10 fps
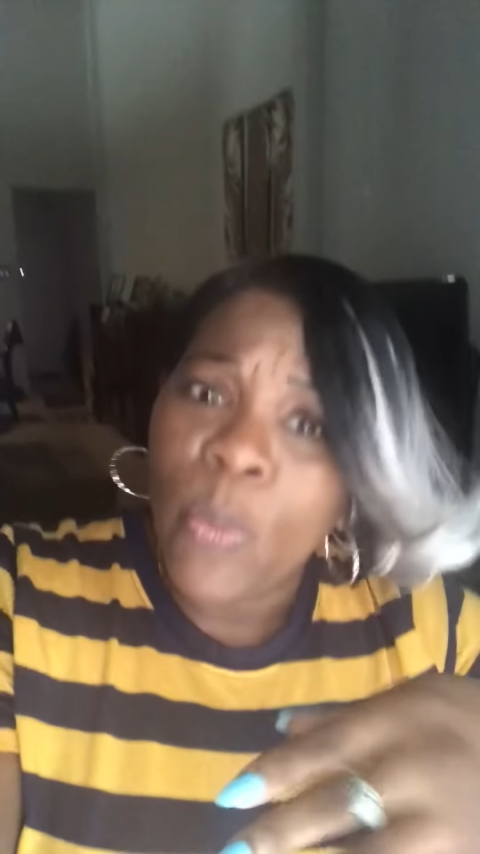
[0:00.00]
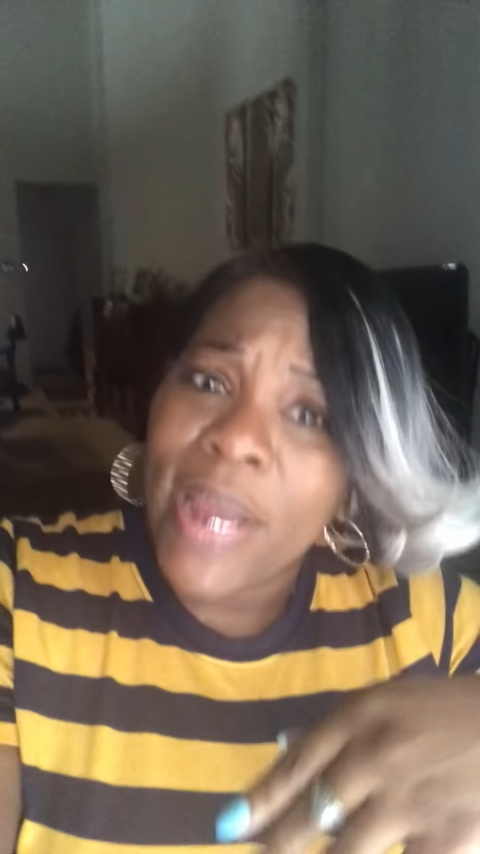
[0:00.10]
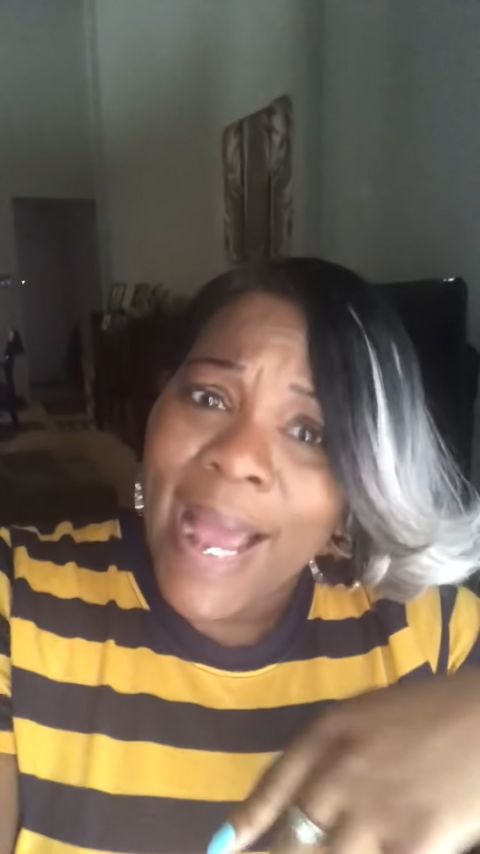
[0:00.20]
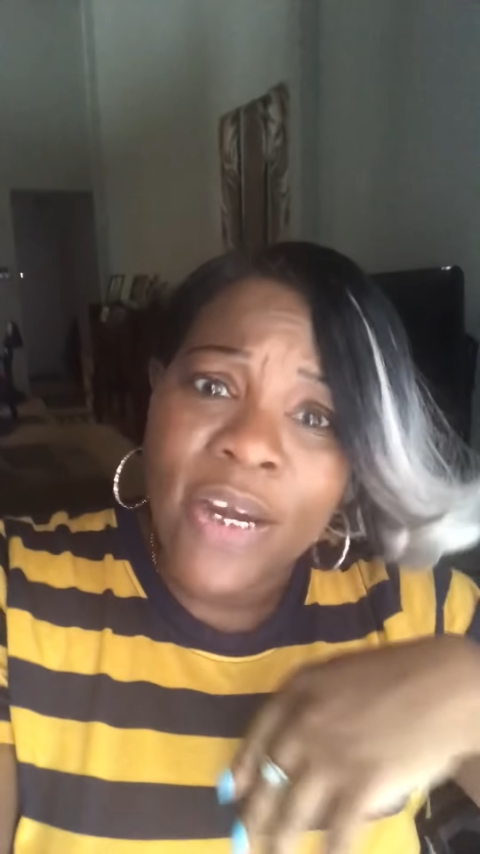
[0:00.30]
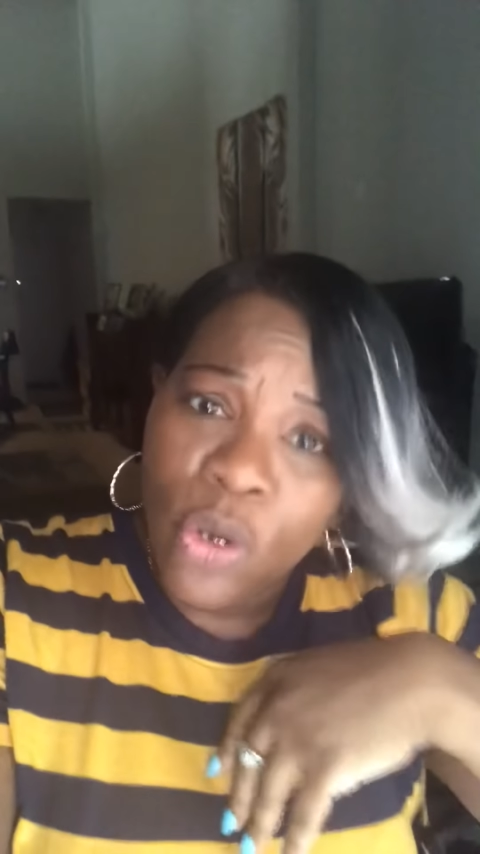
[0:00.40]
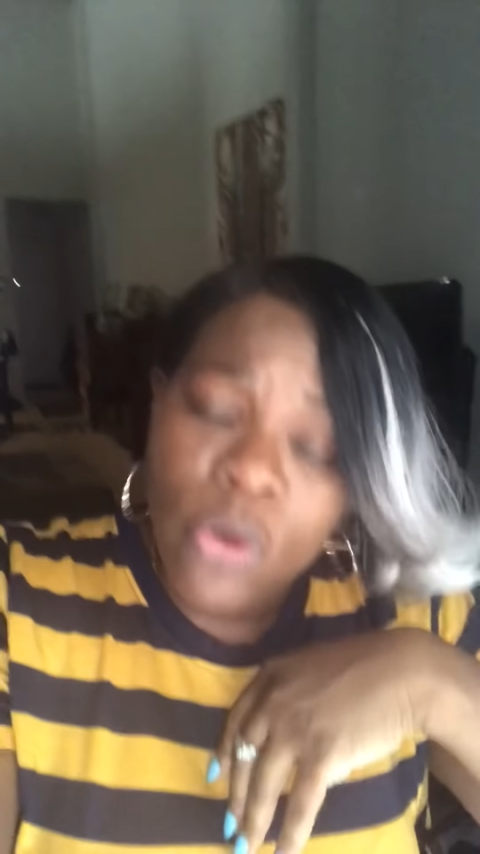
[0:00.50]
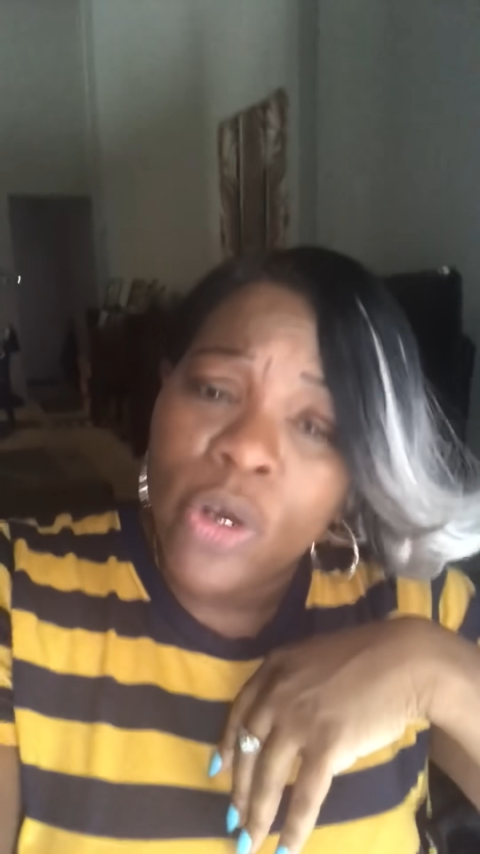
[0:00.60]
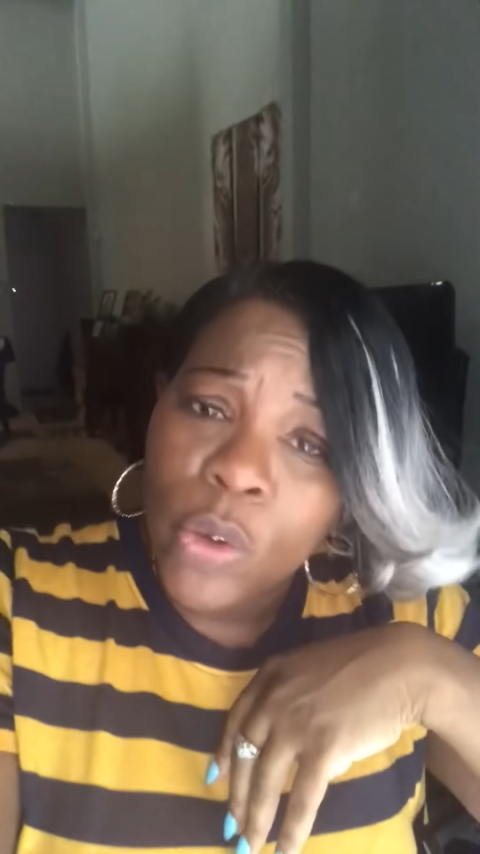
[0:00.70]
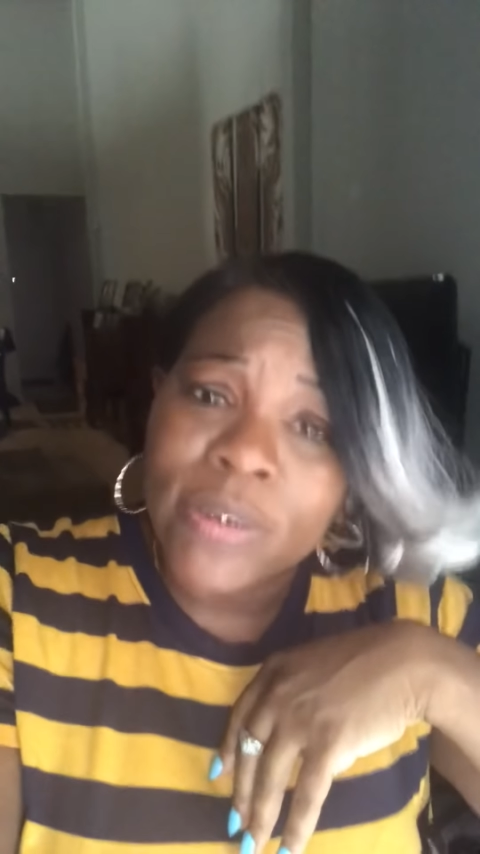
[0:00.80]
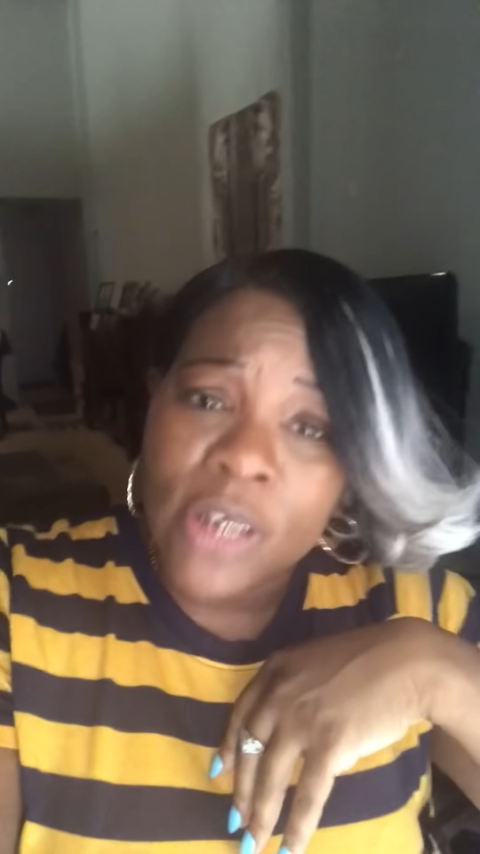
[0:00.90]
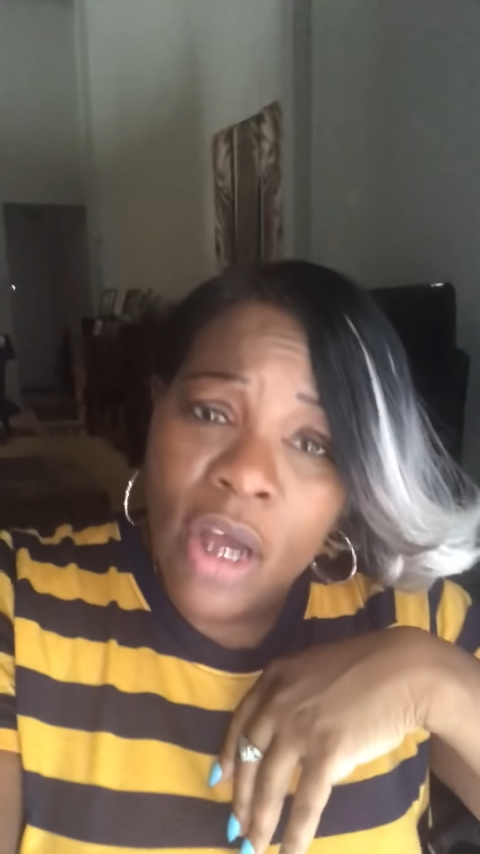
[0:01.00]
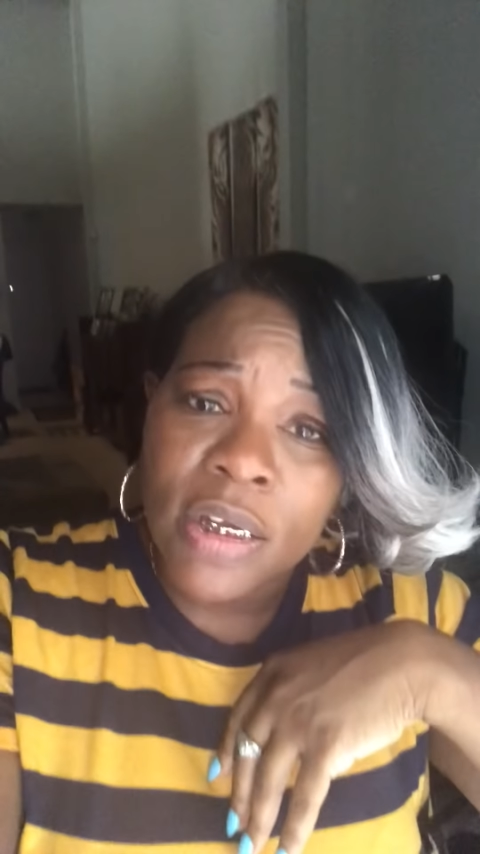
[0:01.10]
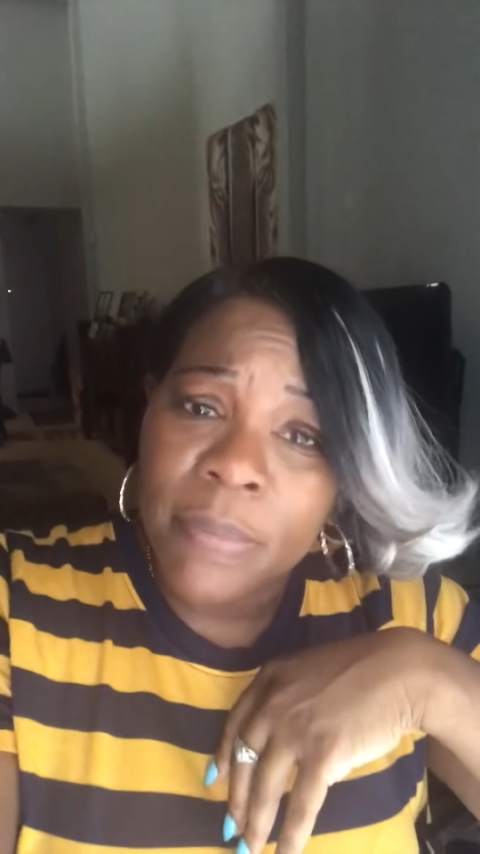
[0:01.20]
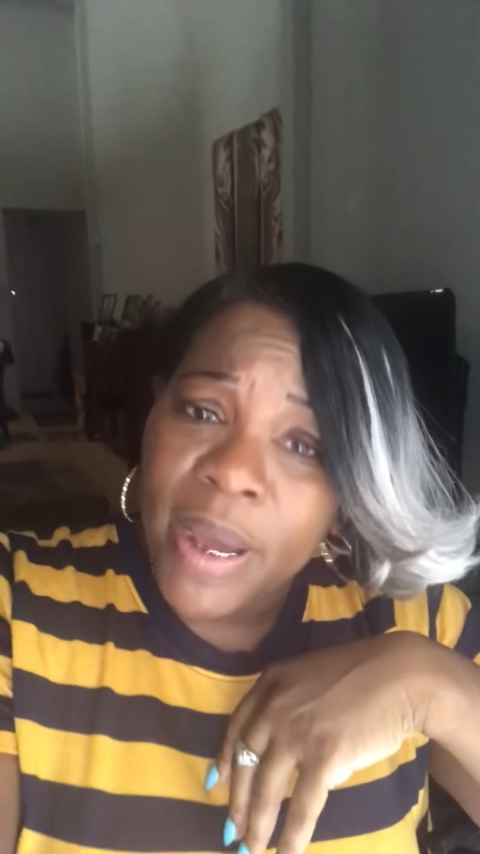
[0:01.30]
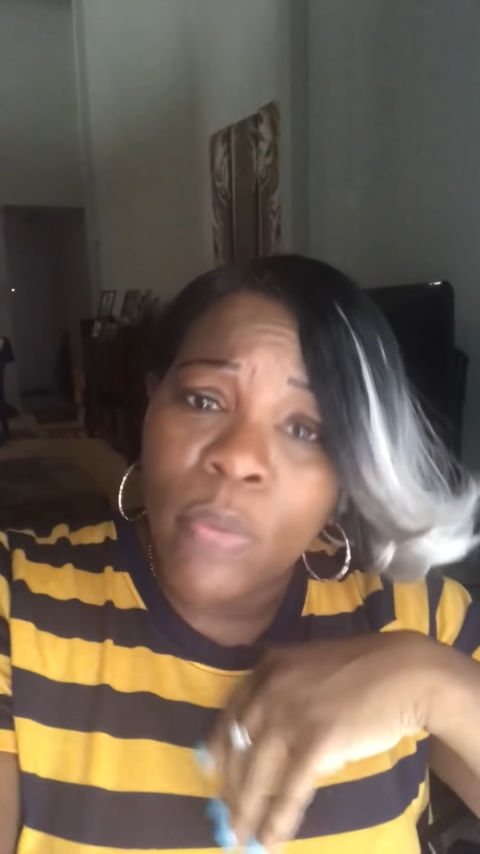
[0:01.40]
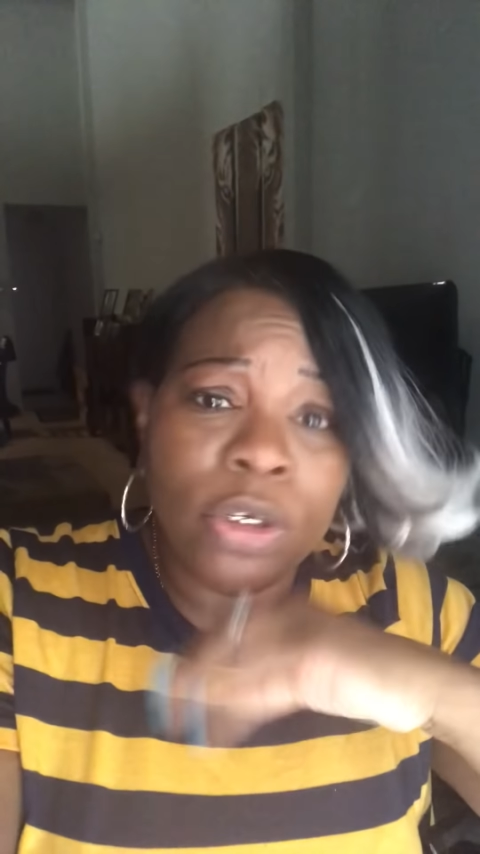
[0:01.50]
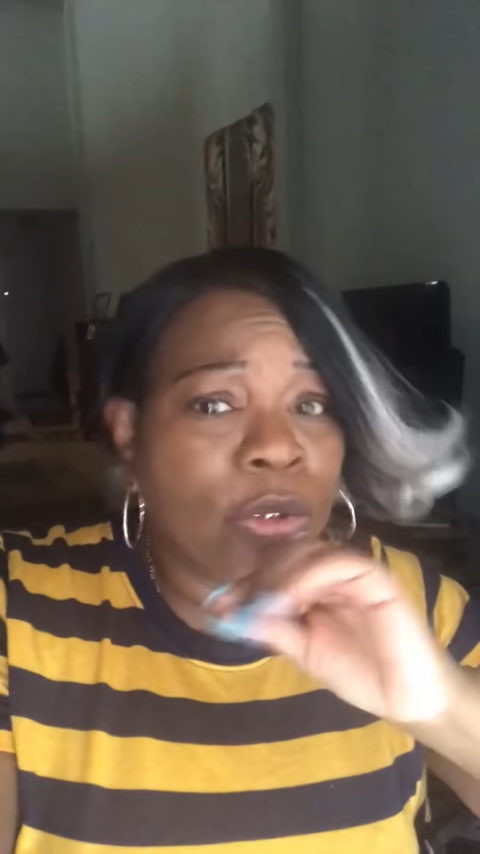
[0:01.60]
we I knew who you were talking about when